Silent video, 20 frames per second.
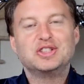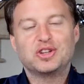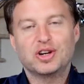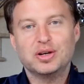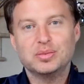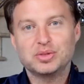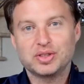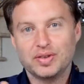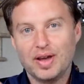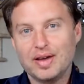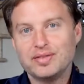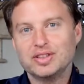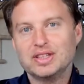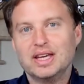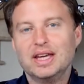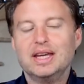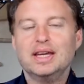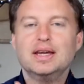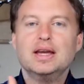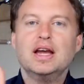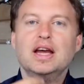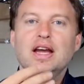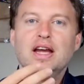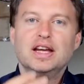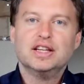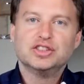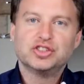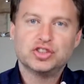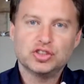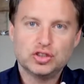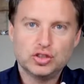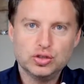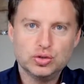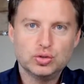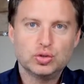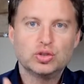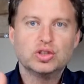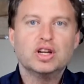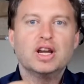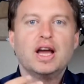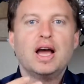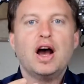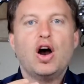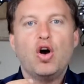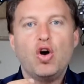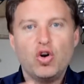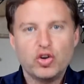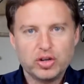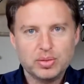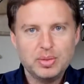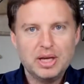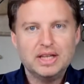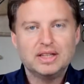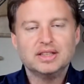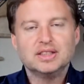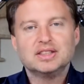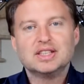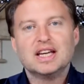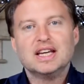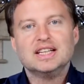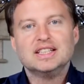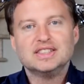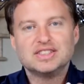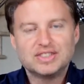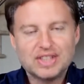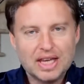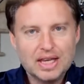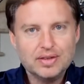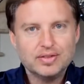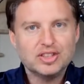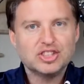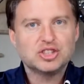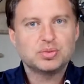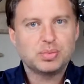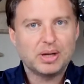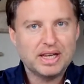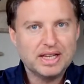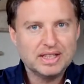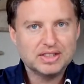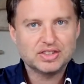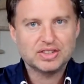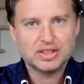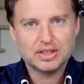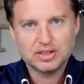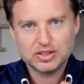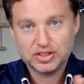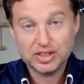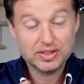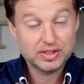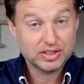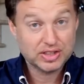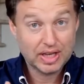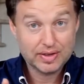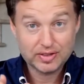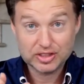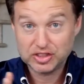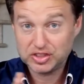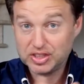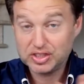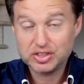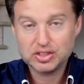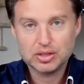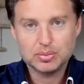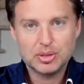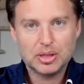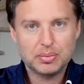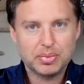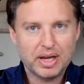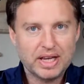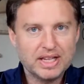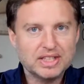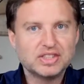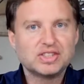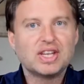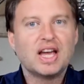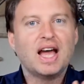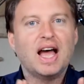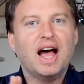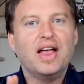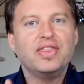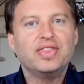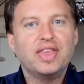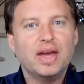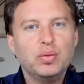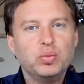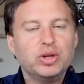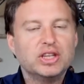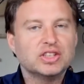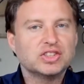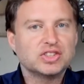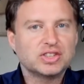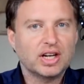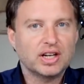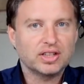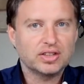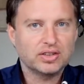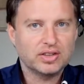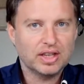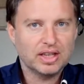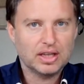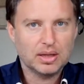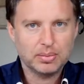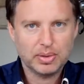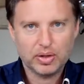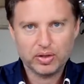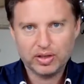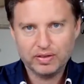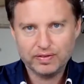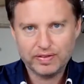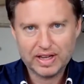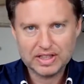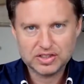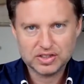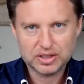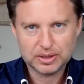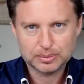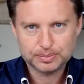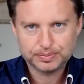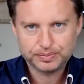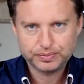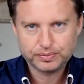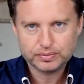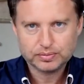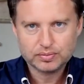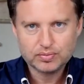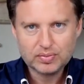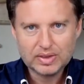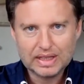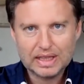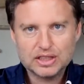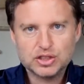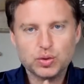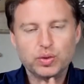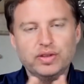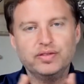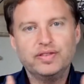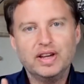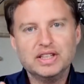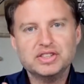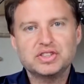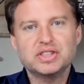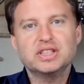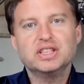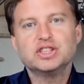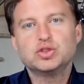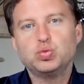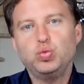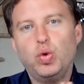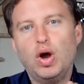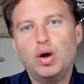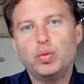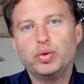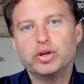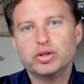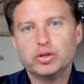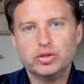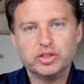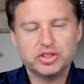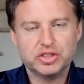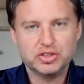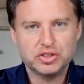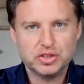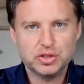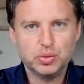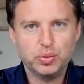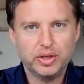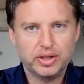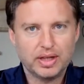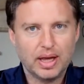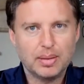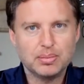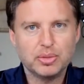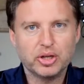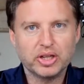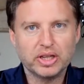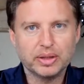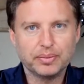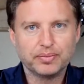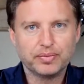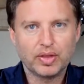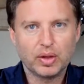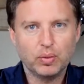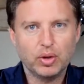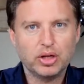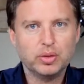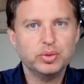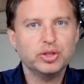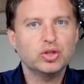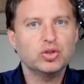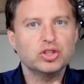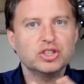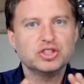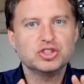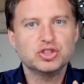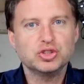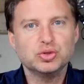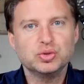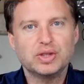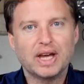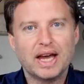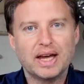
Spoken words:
terms of having a secure, automated saving system in place. And then we can start to think about investing. So investing is what we're going to do with that money. What are we going to do